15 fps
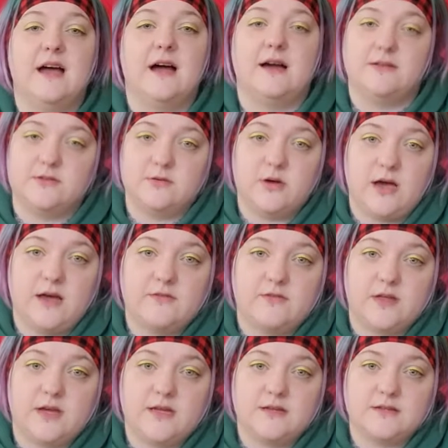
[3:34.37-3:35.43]
I do not have
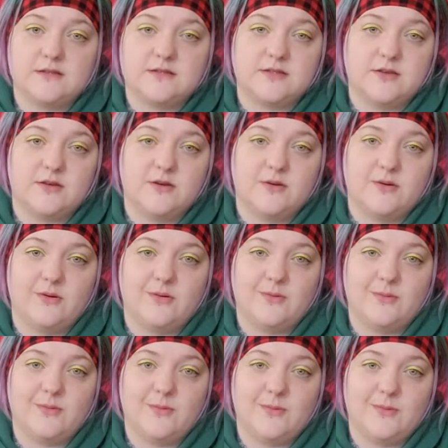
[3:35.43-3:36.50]
that, so
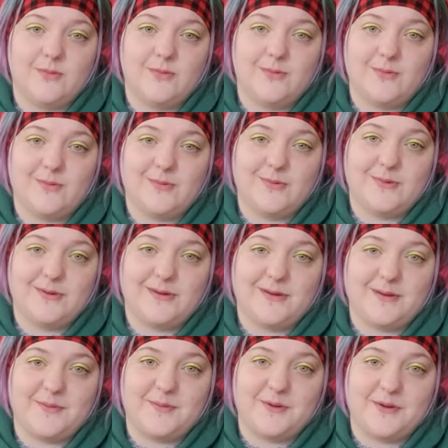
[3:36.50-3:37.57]

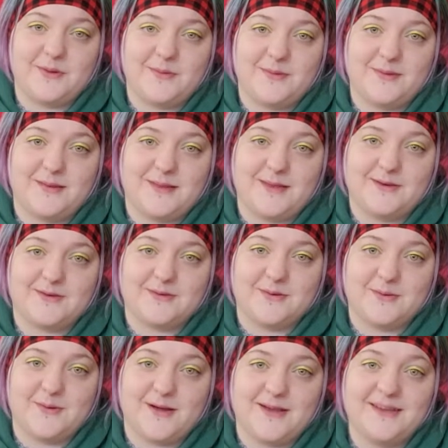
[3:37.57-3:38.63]
I'm working with
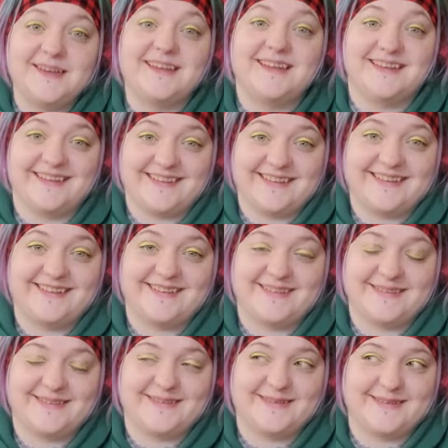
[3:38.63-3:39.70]
electrical wire
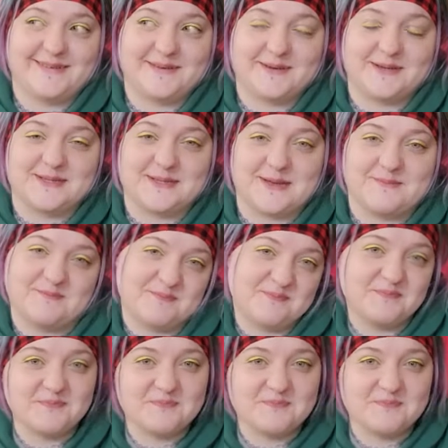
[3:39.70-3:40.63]
because I'm